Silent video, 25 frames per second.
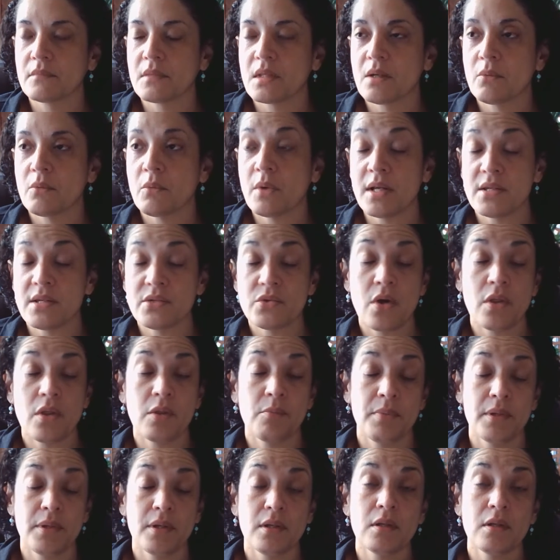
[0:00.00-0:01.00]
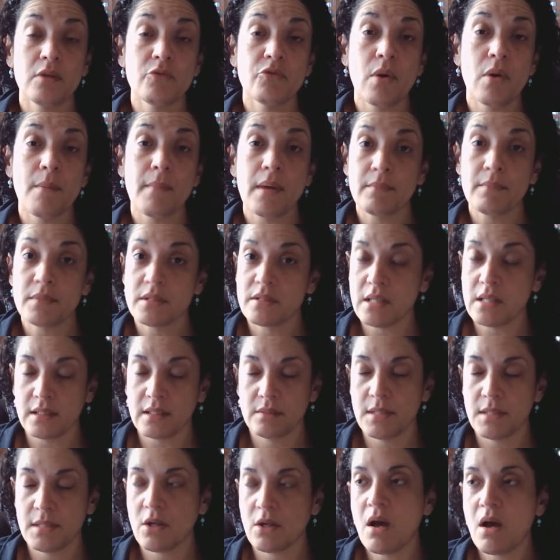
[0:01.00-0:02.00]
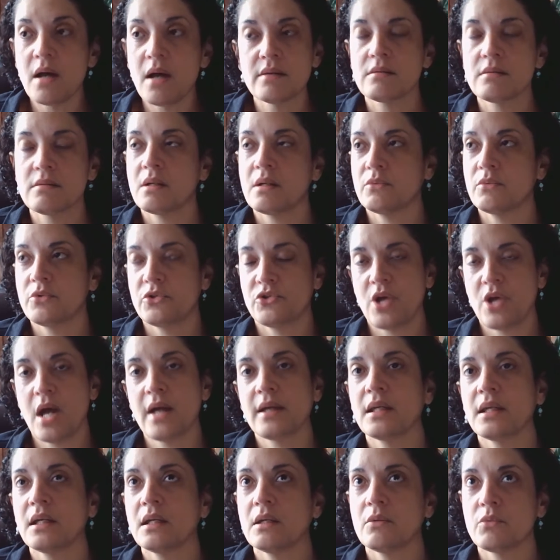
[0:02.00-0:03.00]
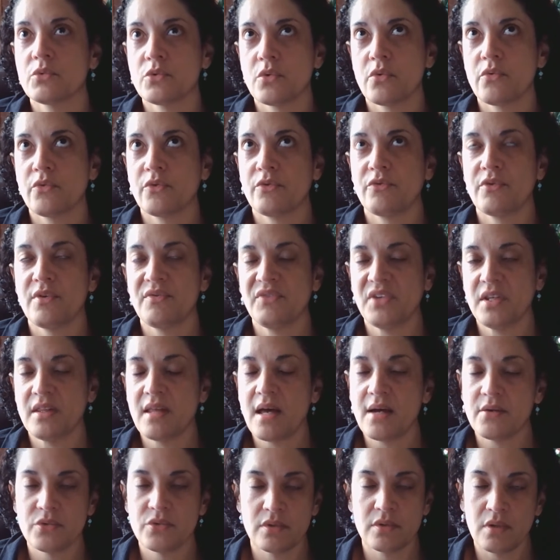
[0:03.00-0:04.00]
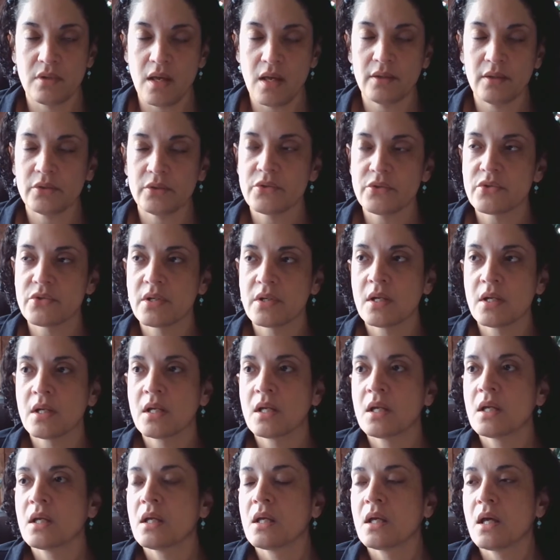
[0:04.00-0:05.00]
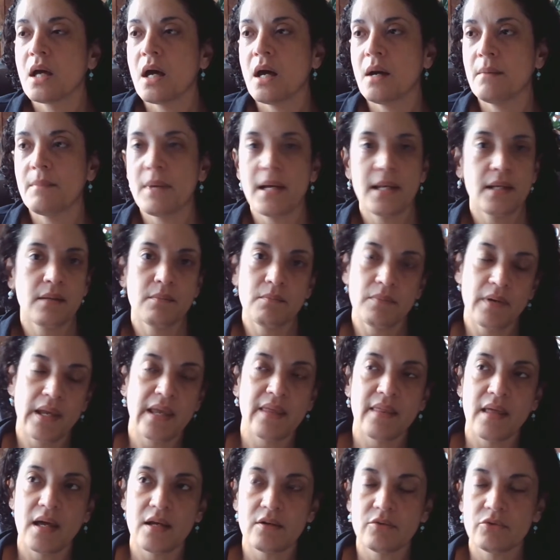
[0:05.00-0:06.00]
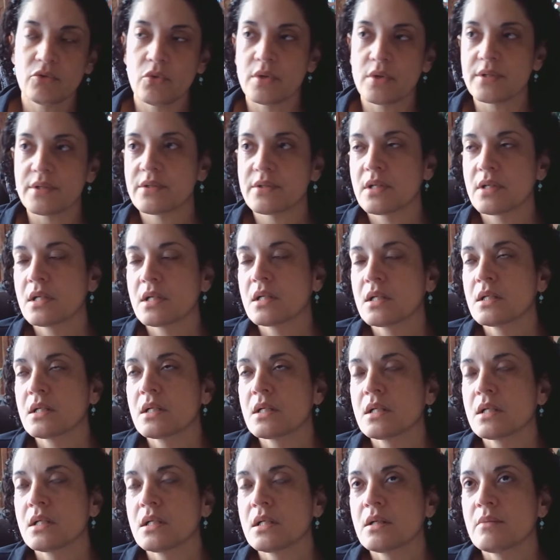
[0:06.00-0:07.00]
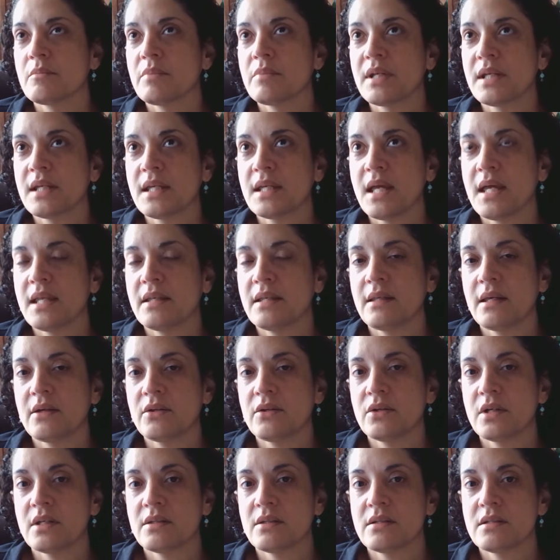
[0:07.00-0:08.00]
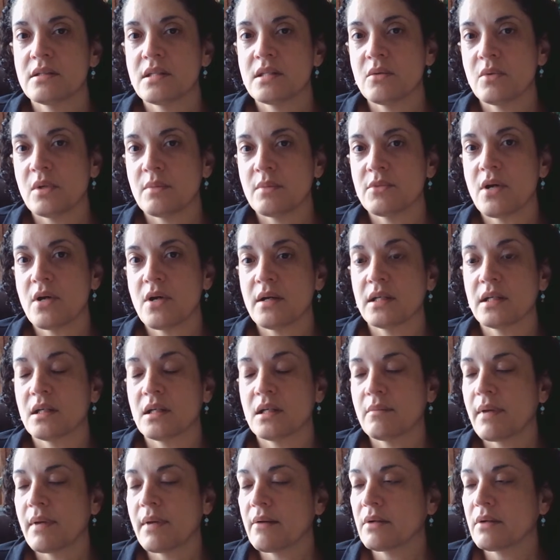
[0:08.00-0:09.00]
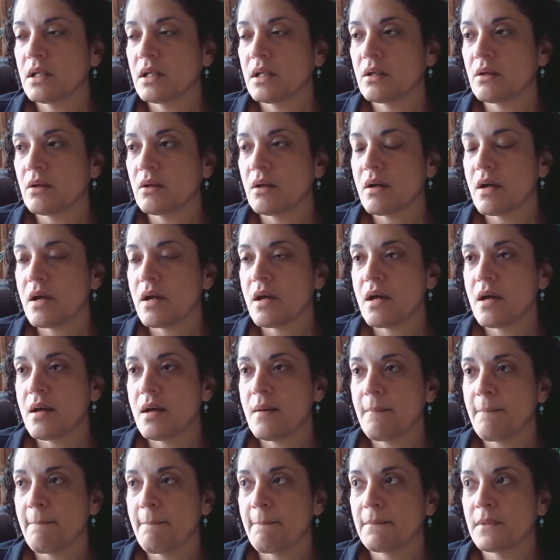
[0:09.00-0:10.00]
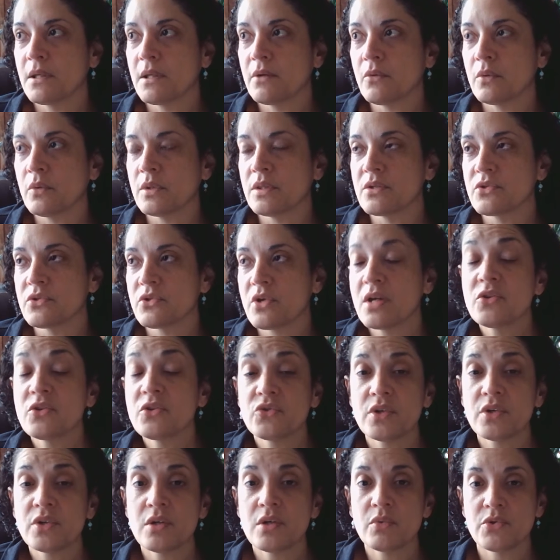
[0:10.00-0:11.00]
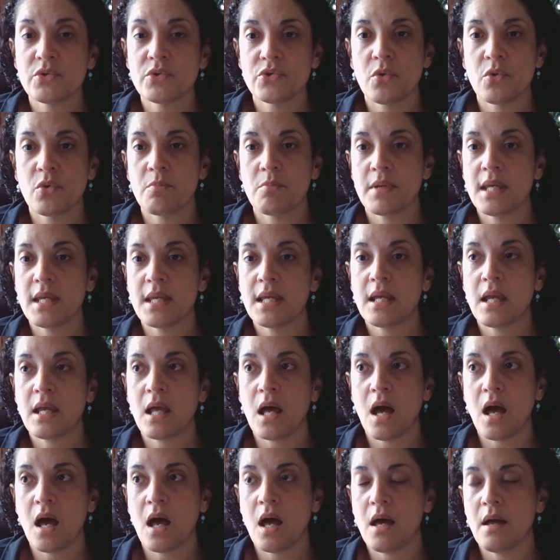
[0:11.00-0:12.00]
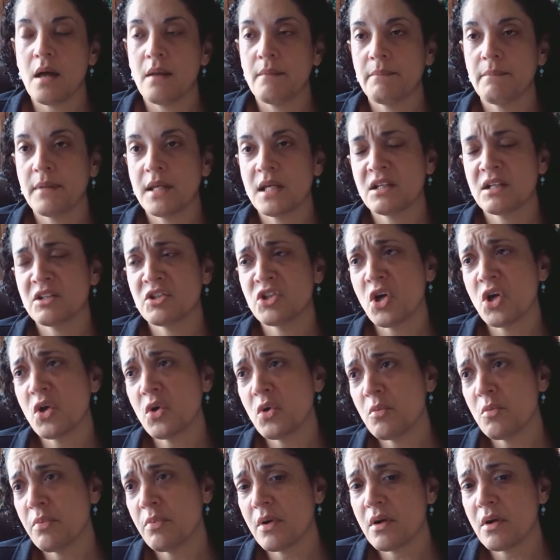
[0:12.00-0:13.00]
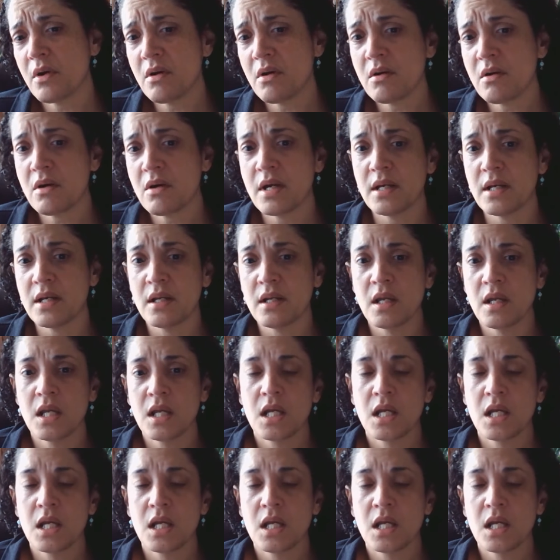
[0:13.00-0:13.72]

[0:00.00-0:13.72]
When I saw the bill of what my mastectomy cost, that was shocking. It was over $50,000. I didn't pay that, of course. But again, now you get to see what I'm talking about here. You know, in this country, we're so big on Pinktober and